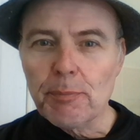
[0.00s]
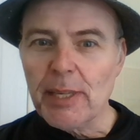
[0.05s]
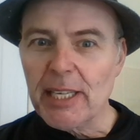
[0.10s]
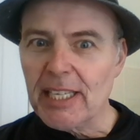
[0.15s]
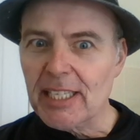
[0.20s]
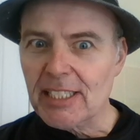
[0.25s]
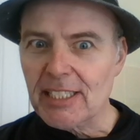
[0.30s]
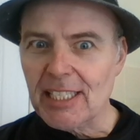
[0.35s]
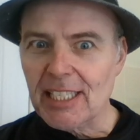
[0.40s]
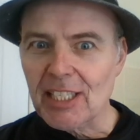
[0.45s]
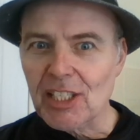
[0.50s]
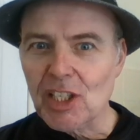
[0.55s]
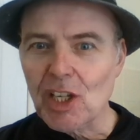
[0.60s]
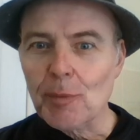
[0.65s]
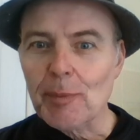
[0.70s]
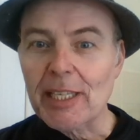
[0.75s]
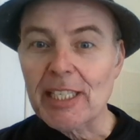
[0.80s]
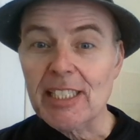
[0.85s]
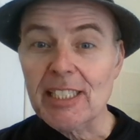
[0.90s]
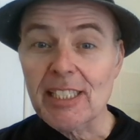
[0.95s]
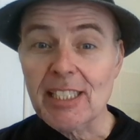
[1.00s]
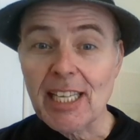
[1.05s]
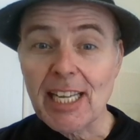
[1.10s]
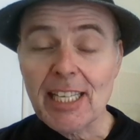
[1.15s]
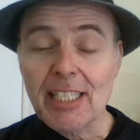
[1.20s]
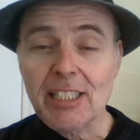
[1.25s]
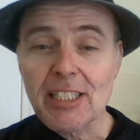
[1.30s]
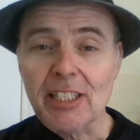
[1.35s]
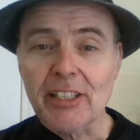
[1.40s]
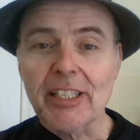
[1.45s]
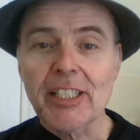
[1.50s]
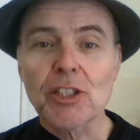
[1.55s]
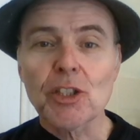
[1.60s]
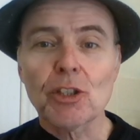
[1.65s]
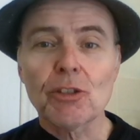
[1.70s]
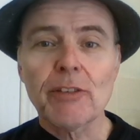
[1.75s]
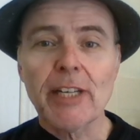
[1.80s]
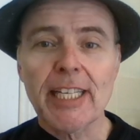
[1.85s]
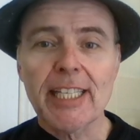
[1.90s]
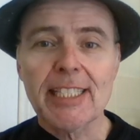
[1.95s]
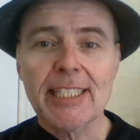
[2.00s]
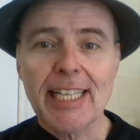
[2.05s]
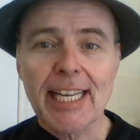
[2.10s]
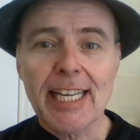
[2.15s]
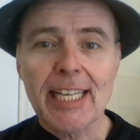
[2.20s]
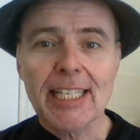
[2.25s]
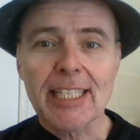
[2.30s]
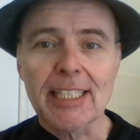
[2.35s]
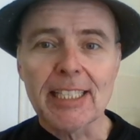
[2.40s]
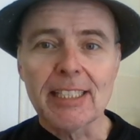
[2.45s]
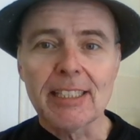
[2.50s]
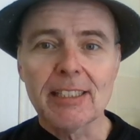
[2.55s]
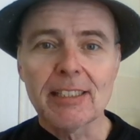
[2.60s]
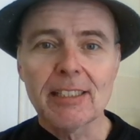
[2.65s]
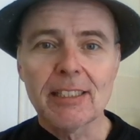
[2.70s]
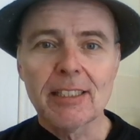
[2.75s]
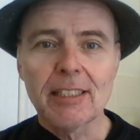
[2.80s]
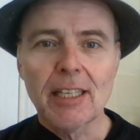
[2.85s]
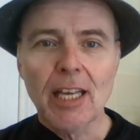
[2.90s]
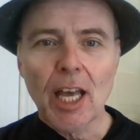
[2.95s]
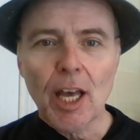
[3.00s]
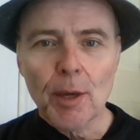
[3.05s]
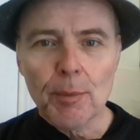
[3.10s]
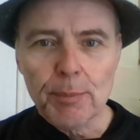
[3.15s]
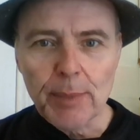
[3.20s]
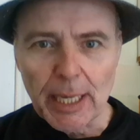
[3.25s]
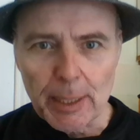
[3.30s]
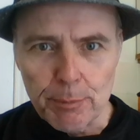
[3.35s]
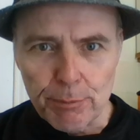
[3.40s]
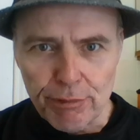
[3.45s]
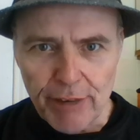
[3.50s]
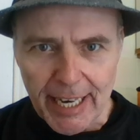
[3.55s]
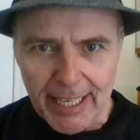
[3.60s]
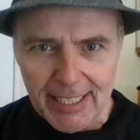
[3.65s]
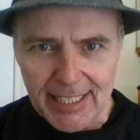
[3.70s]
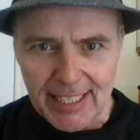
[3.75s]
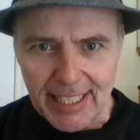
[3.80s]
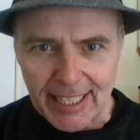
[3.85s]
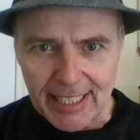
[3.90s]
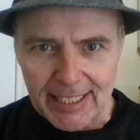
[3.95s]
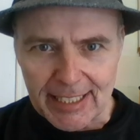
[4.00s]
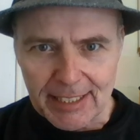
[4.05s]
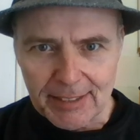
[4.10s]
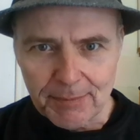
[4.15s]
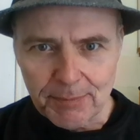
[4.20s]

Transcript: biggest economic disaster is already taken by Brexit.